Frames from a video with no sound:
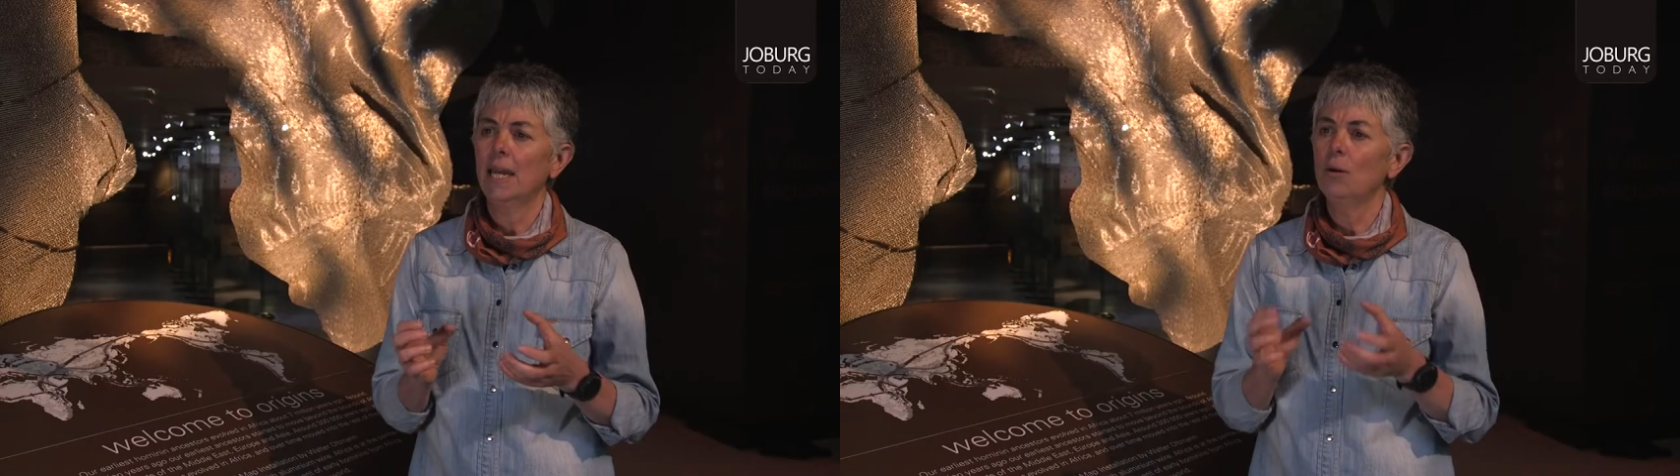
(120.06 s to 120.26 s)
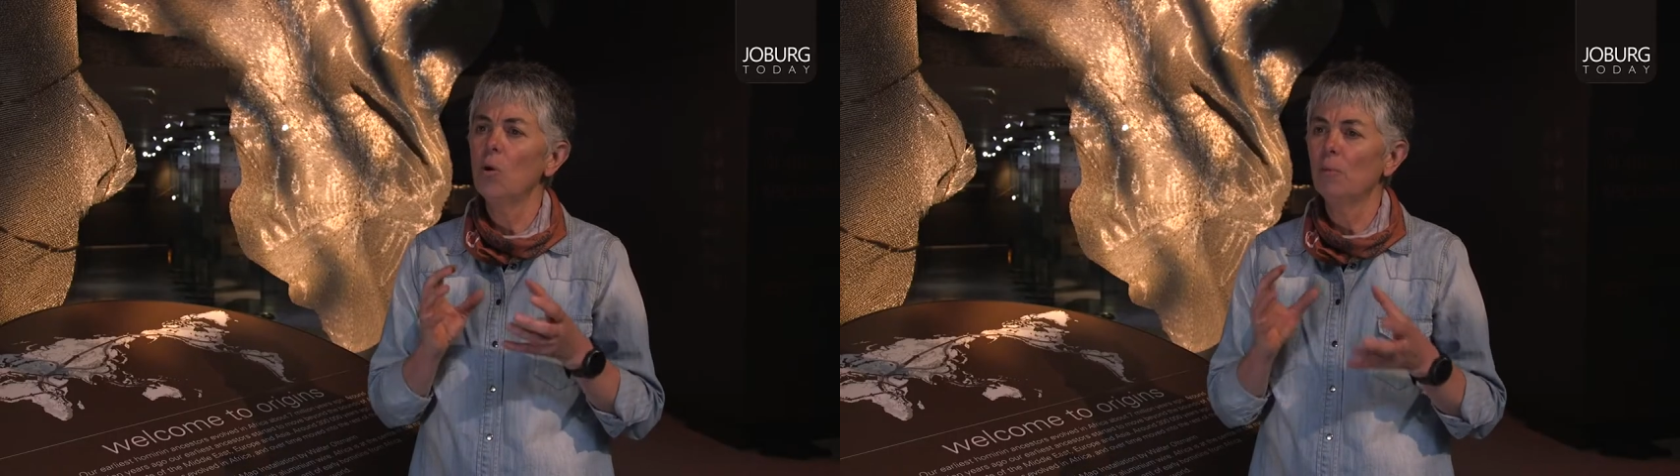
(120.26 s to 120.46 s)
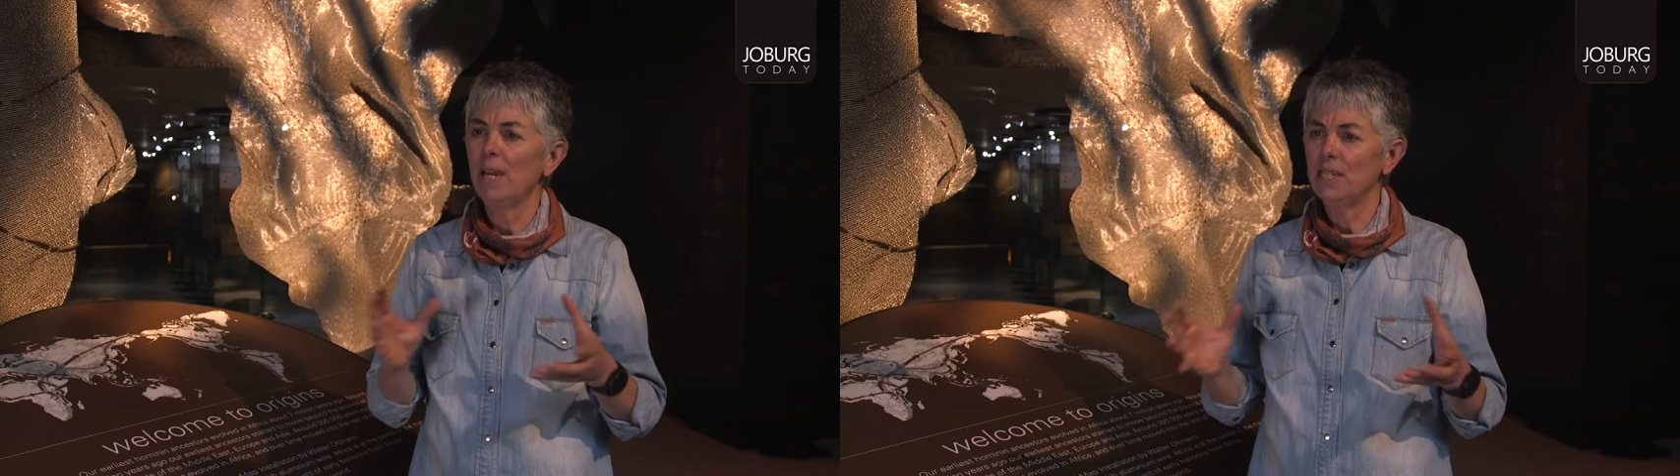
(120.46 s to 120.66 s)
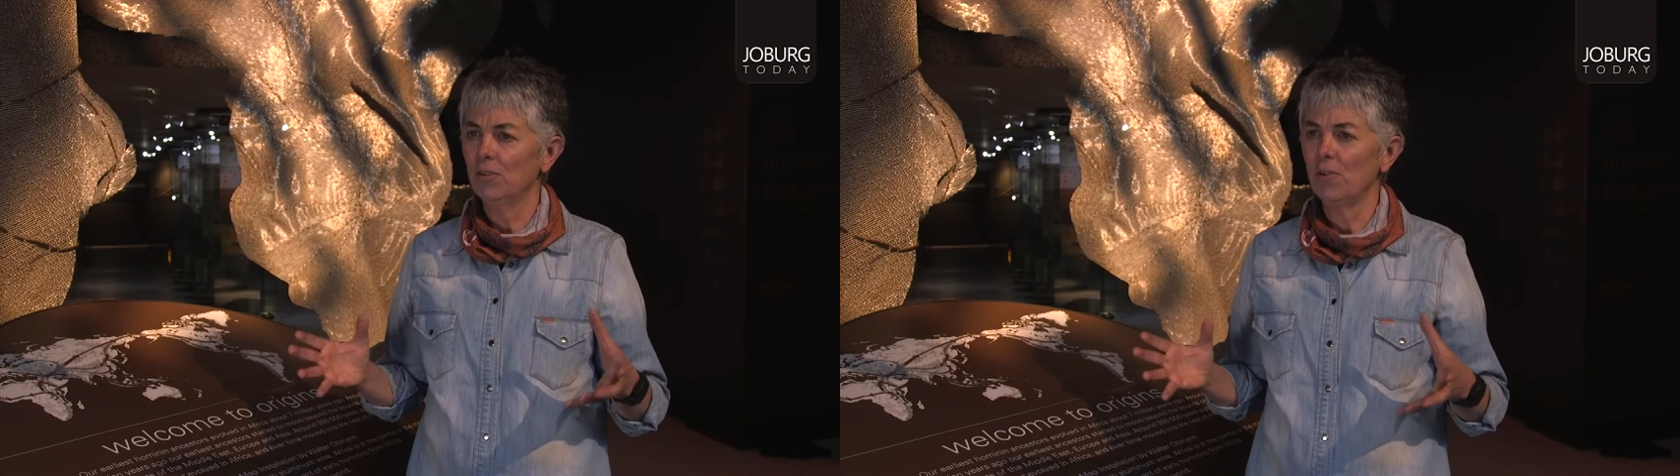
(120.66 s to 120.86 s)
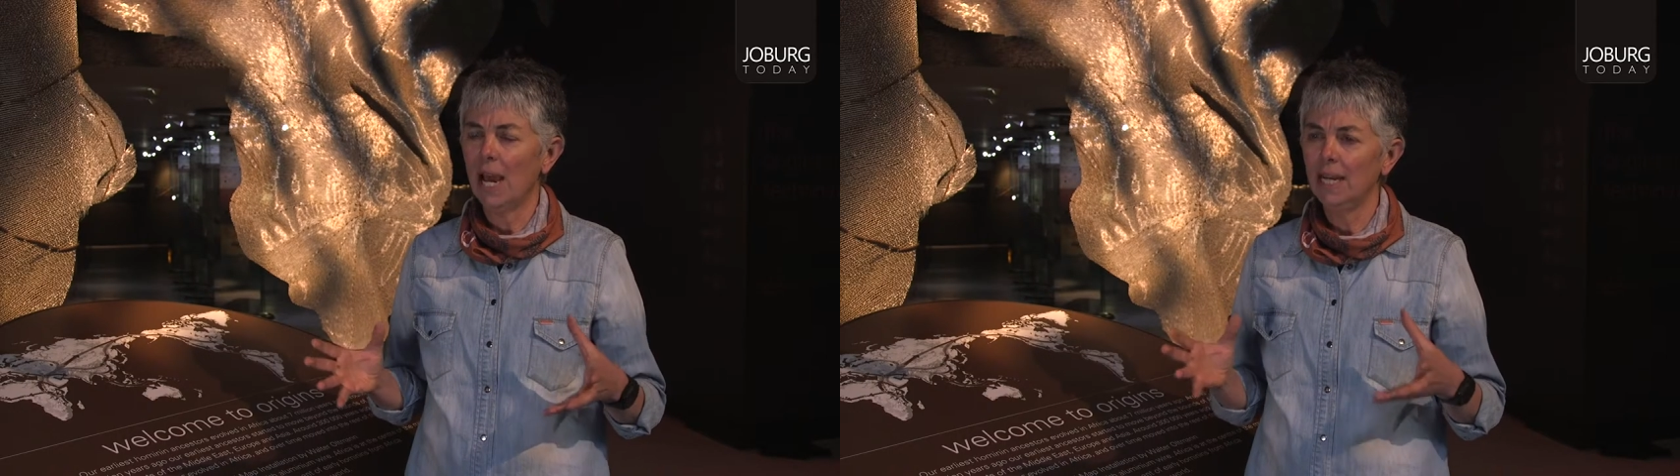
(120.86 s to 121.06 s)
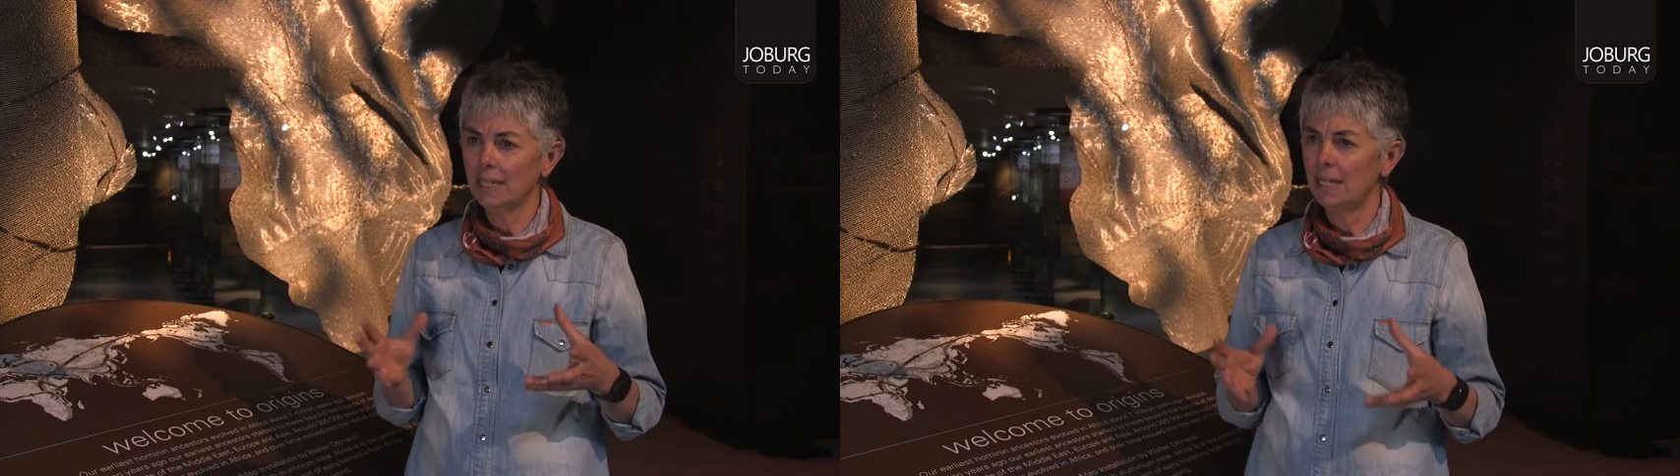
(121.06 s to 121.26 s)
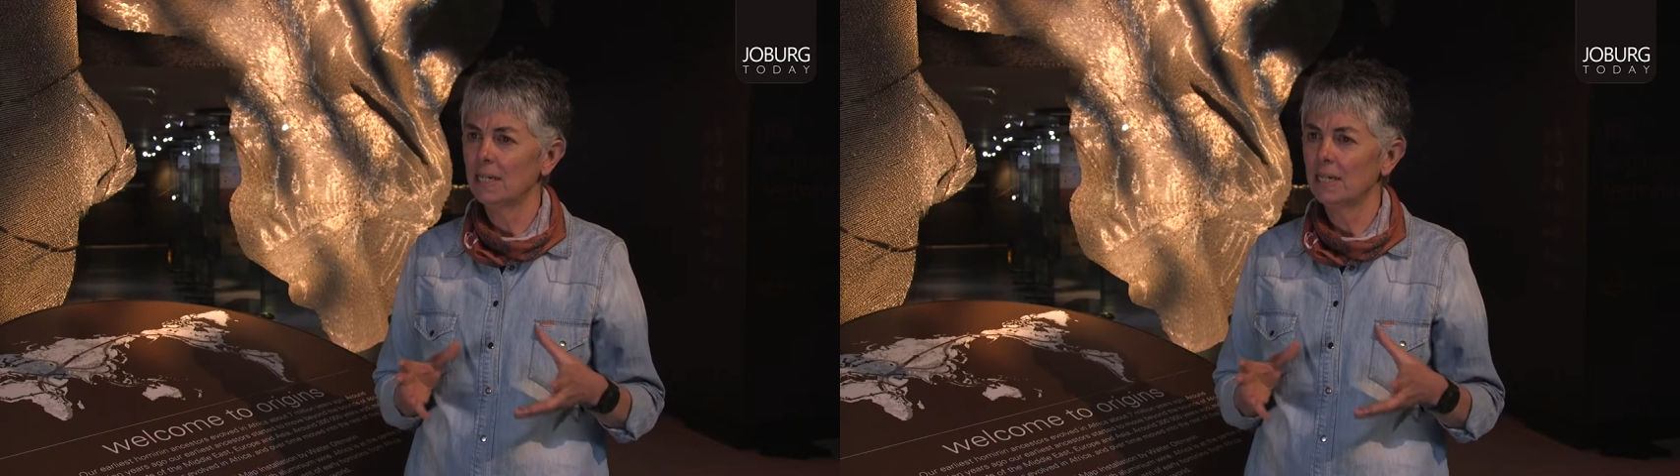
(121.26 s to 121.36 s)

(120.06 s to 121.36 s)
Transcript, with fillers: an augmented reality